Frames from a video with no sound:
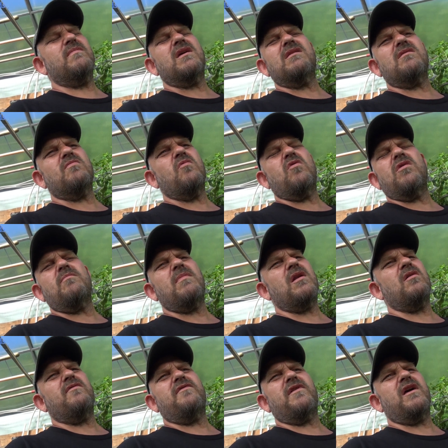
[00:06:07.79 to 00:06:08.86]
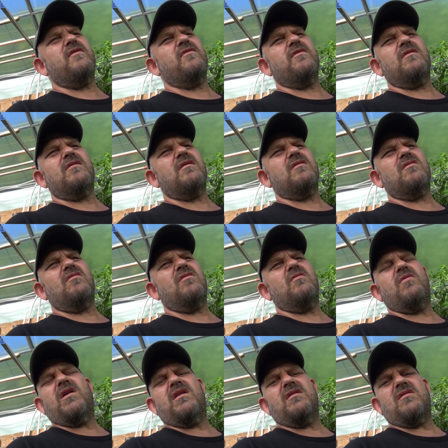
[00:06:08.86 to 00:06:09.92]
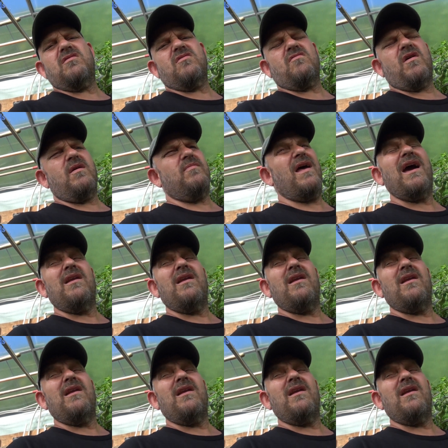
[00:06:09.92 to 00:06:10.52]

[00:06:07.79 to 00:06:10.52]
It's ornamental flavor. That's the only way to describe it.